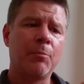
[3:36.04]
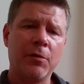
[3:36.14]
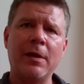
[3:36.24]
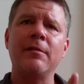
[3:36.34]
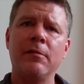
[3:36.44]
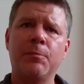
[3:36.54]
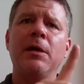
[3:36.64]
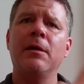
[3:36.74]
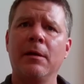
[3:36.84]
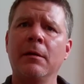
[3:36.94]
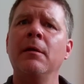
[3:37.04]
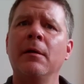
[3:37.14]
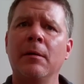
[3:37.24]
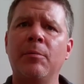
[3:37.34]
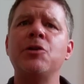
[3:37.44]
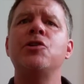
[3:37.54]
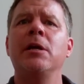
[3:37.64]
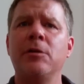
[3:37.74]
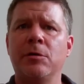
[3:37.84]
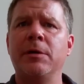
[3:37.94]
presenting, speaking,
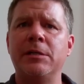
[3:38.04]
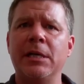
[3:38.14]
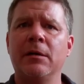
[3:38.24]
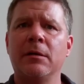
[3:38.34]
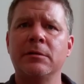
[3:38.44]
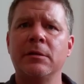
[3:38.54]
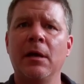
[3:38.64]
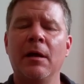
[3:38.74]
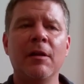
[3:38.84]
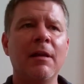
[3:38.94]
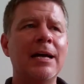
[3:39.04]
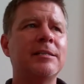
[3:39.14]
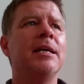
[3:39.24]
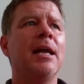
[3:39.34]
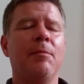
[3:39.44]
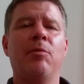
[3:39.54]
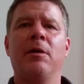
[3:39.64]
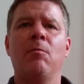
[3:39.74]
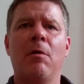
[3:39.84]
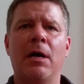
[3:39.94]
pitching, doing deals, the last thing
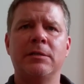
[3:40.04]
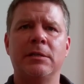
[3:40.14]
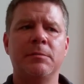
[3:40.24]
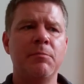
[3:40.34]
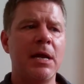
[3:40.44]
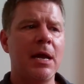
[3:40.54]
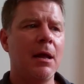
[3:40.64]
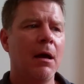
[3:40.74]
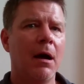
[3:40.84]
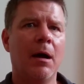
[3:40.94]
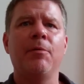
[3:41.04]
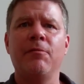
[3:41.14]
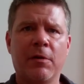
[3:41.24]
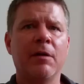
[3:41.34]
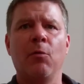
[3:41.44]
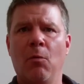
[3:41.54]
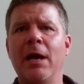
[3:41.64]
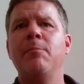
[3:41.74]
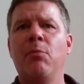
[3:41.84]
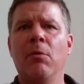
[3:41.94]
anybody wants is me up in front of a
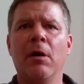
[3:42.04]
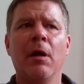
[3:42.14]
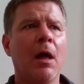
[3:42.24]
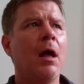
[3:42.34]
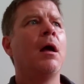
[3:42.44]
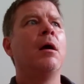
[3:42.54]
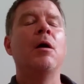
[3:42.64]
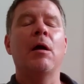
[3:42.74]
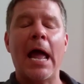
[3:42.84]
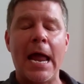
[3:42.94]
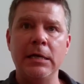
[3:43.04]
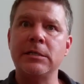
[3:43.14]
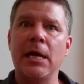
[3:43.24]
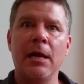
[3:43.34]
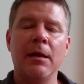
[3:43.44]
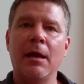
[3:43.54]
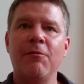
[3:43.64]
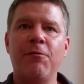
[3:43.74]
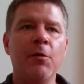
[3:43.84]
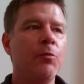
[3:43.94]
whiteboard, hazy,
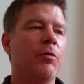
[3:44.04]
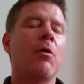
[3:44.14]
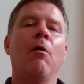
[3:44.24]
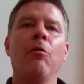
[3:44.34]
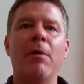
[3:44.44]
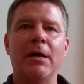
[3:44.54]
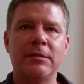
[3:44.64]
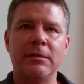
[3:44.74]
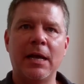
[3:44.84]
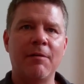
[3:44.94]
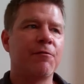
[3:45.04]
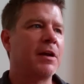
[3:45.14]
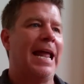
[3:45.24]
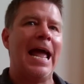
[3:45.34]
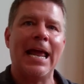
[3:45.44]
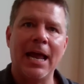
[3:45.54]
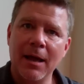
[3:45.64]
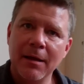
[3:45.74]
and filled with cold medicine and forgetting.